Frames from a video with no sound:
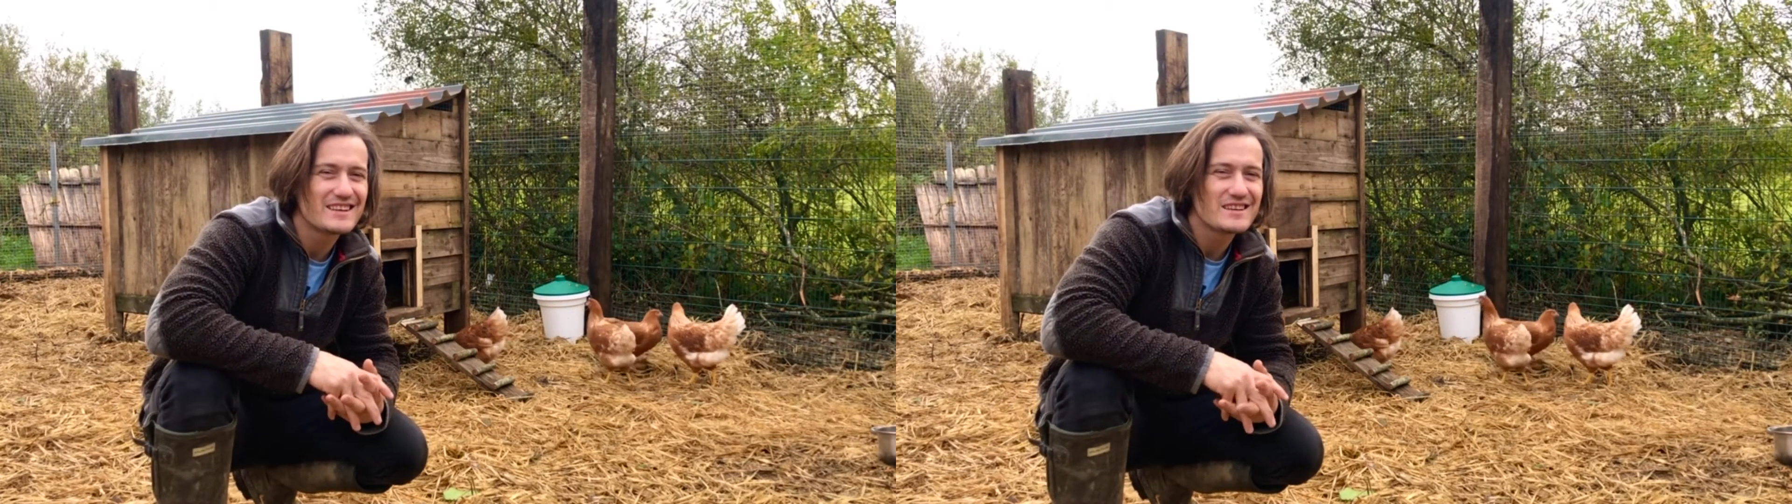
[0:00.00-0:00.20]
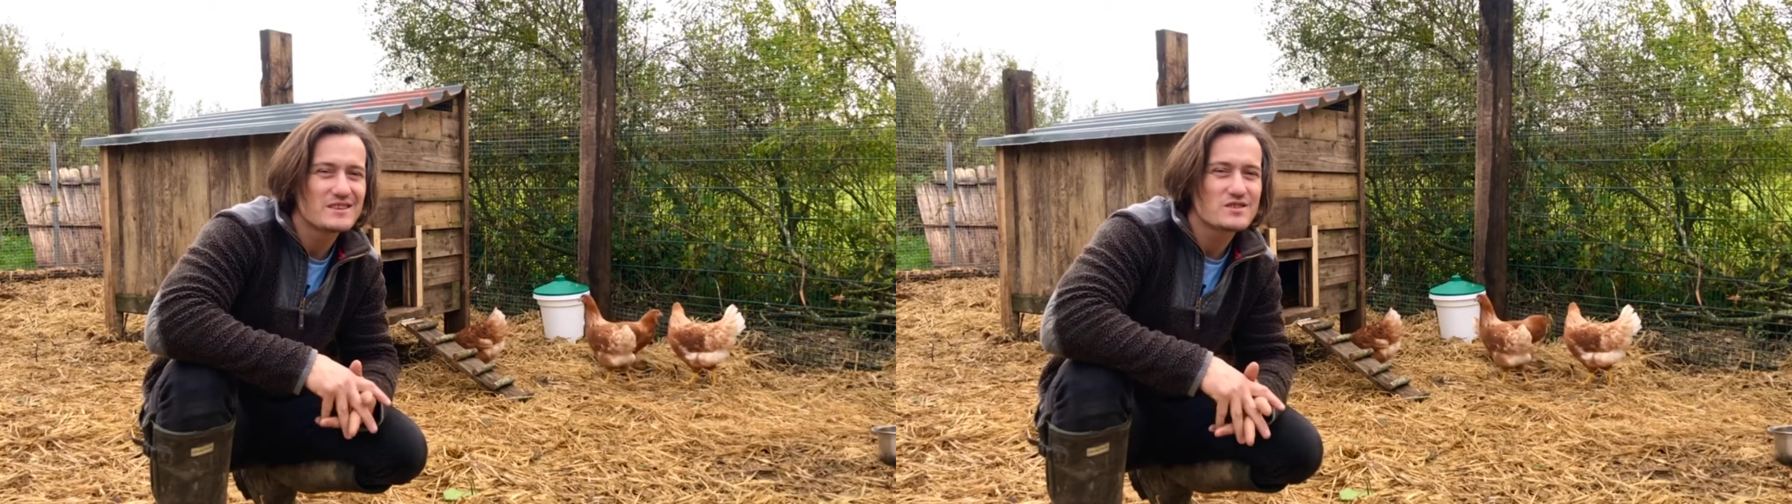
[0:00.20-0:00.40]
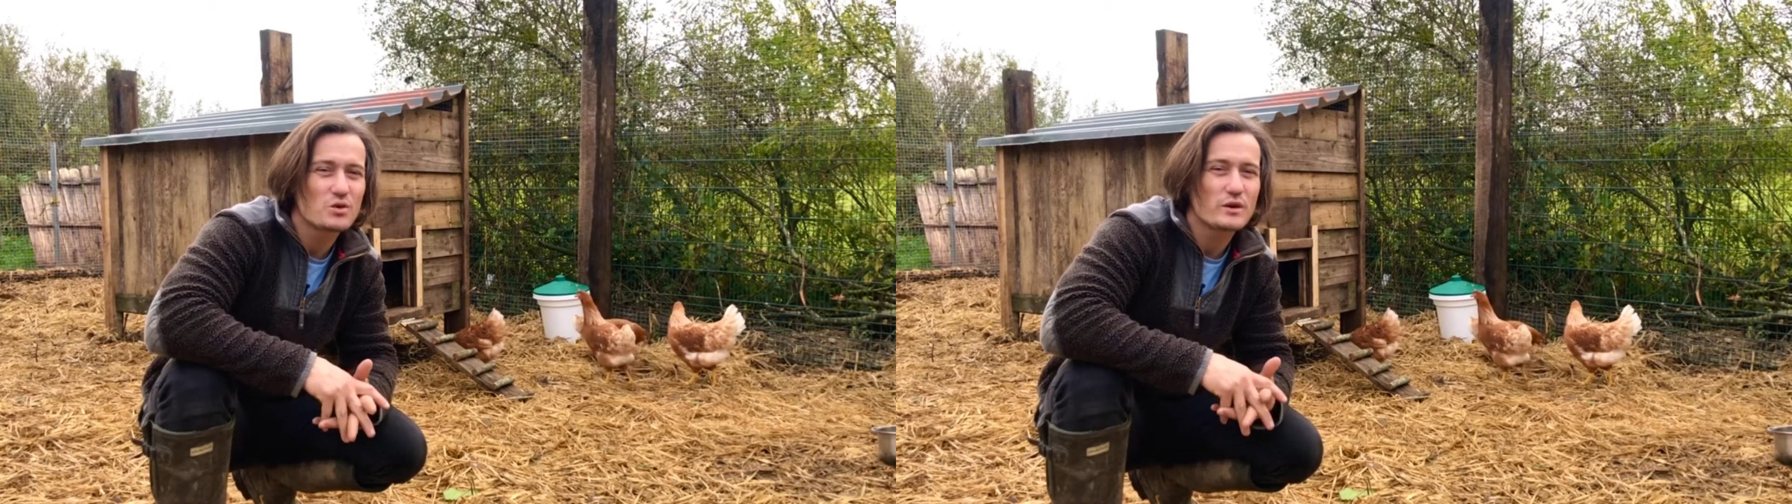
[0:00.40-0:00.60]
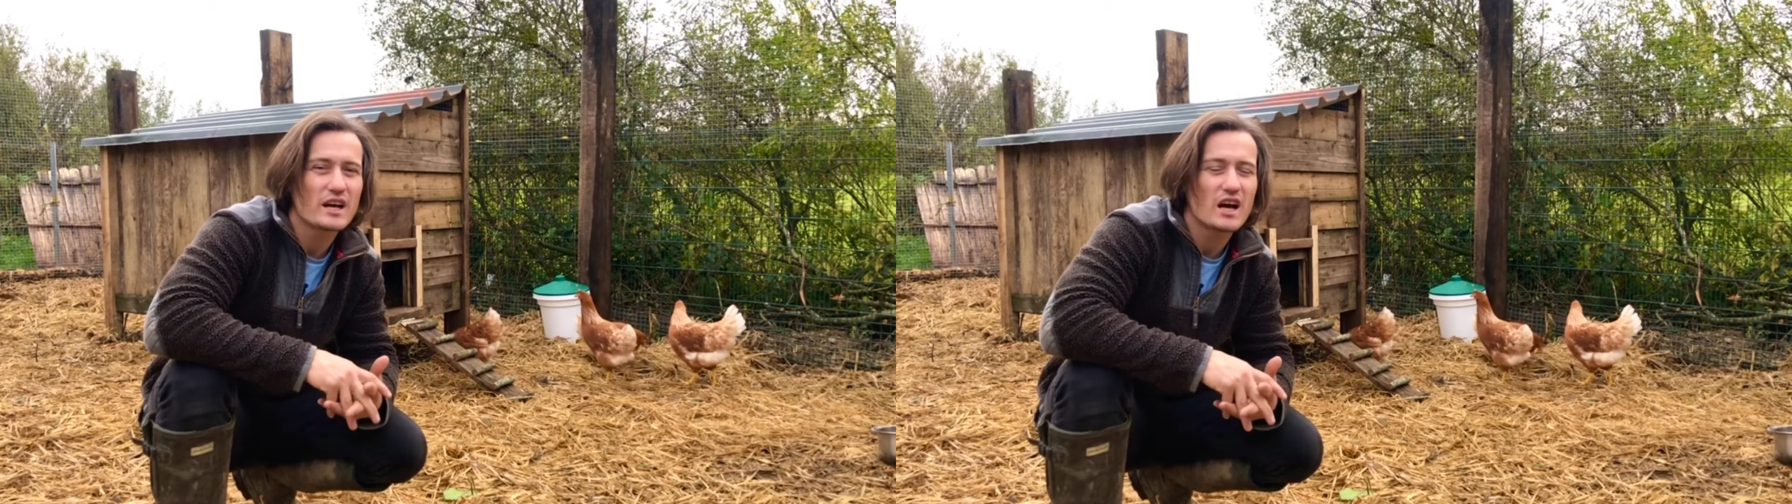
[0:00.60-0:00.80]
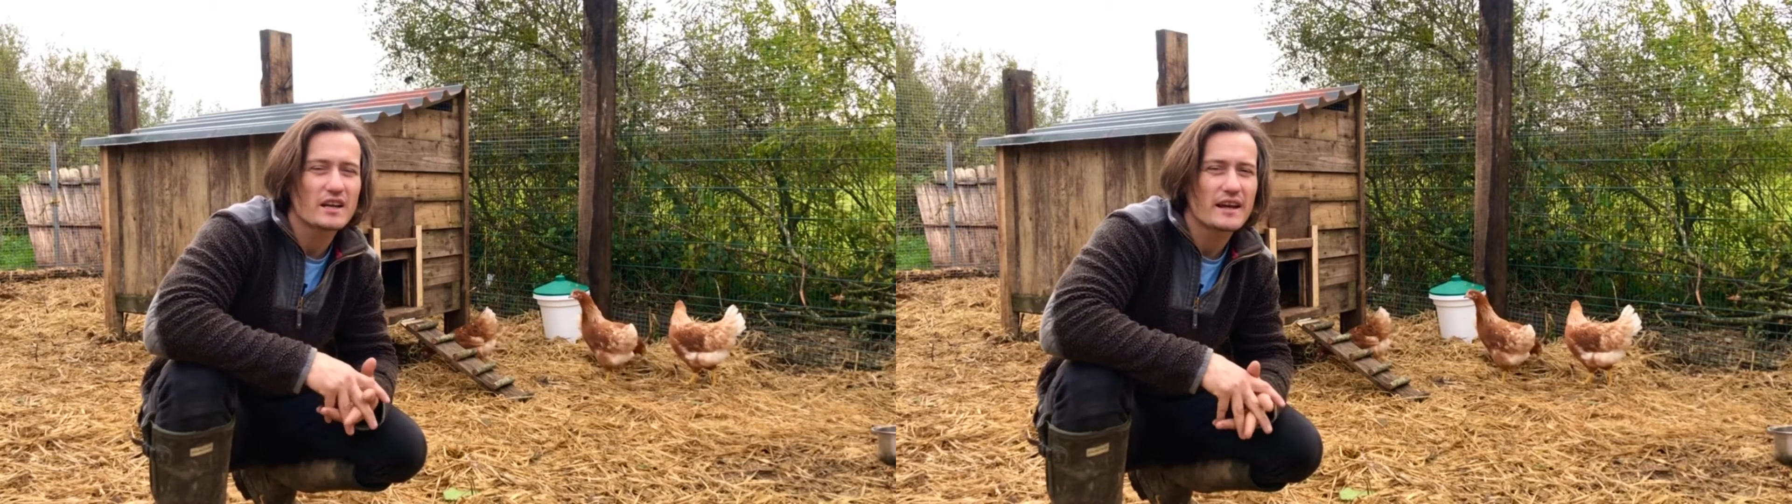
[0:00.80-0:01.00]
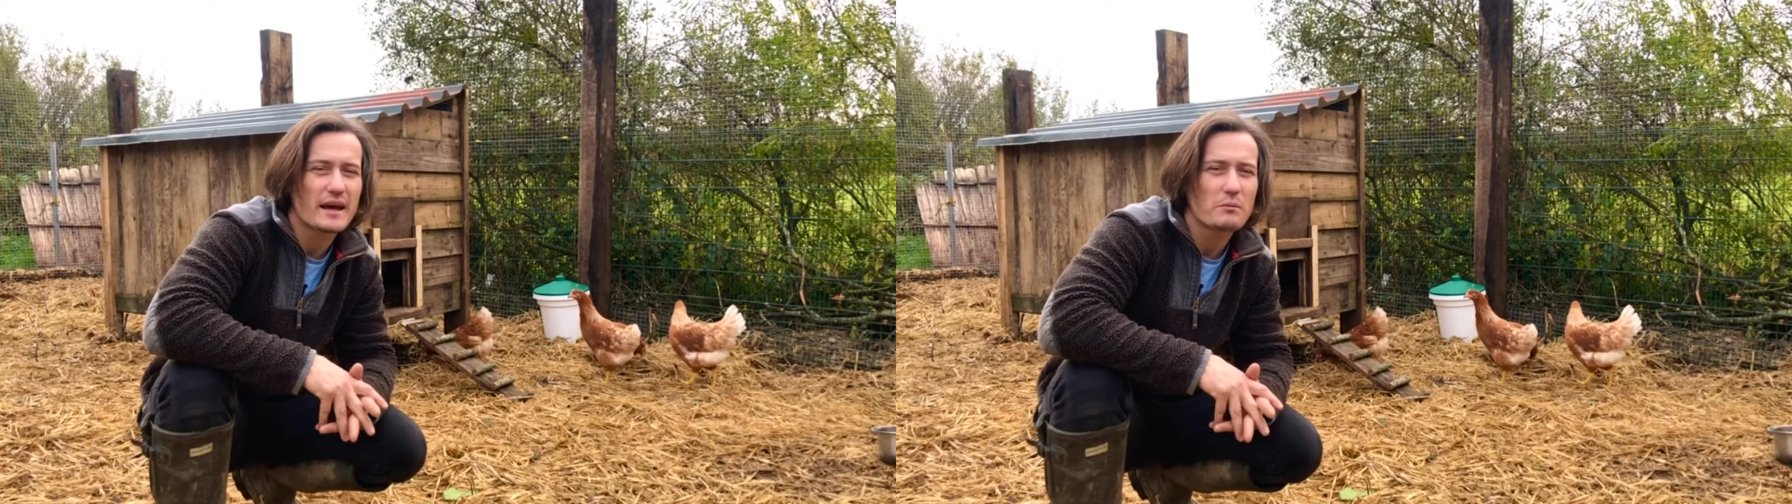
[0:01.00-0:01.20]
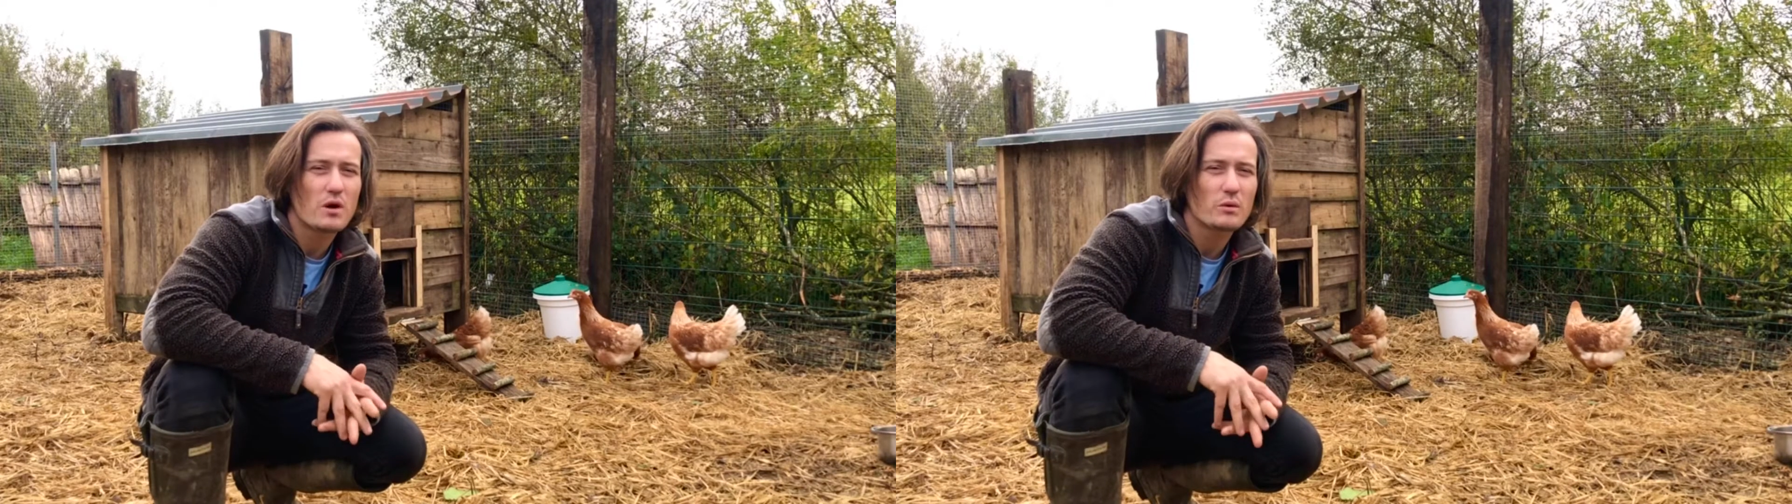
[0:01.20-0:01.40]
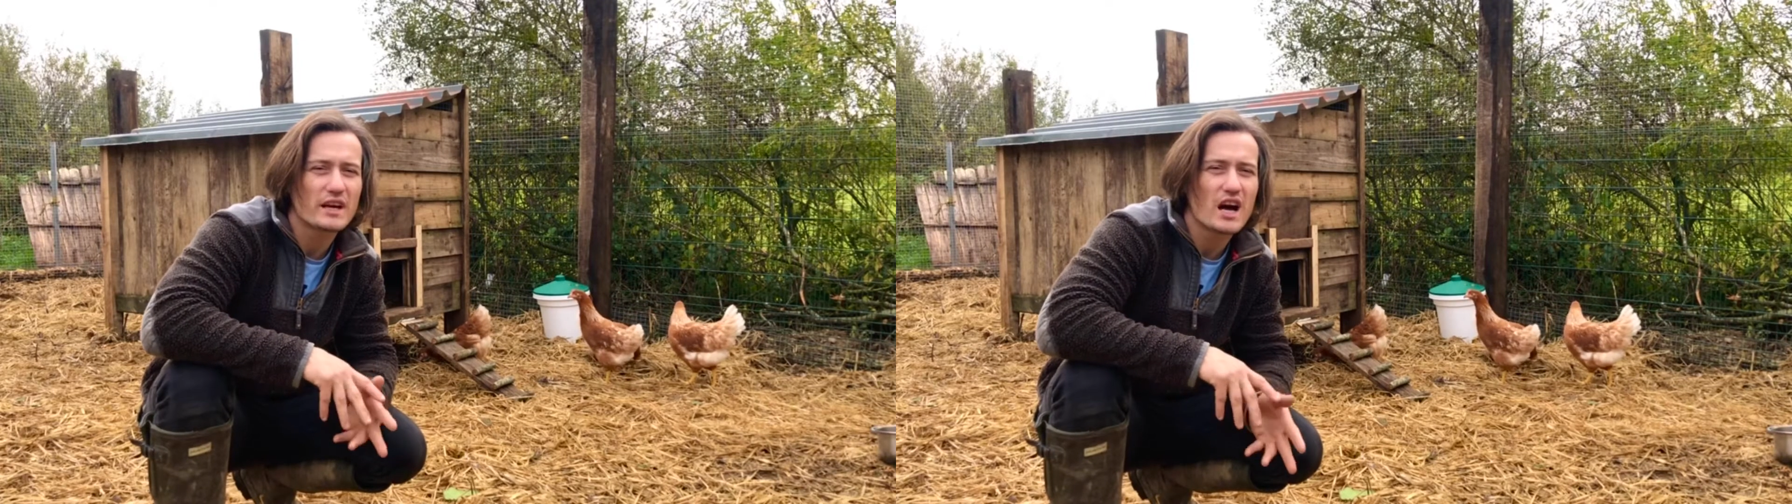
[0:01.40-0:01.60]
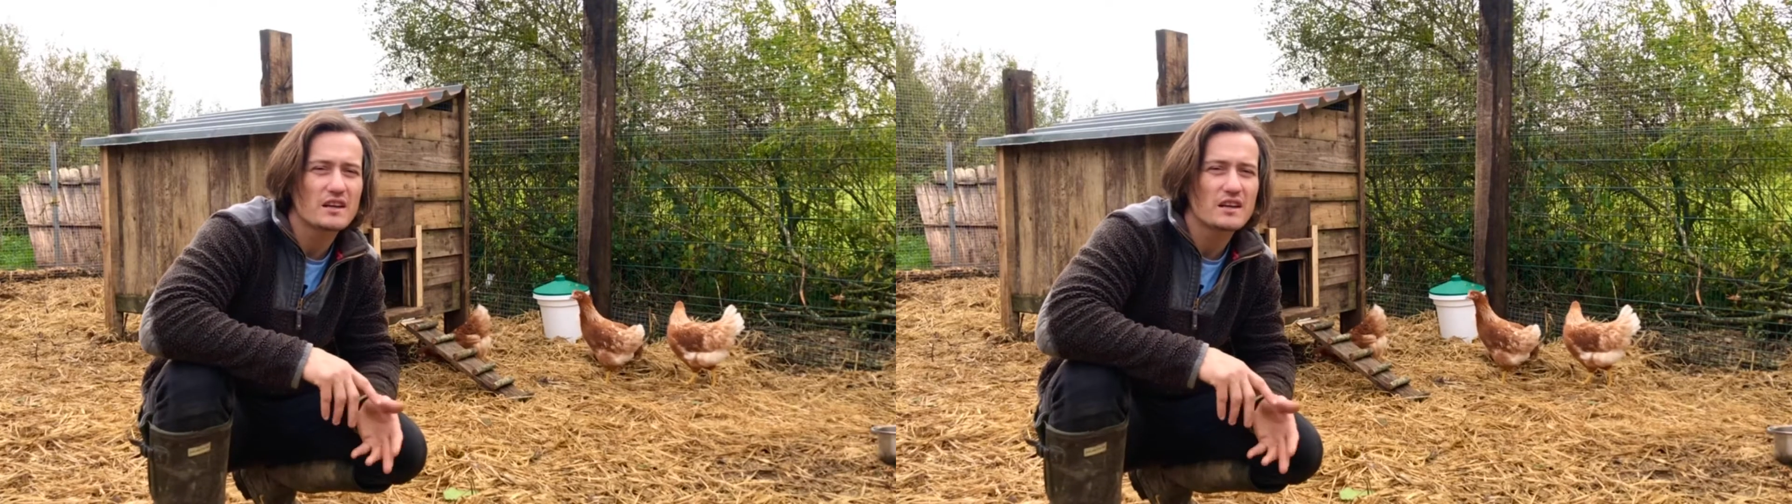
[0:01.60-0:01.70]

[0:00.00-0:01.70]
So we got what we got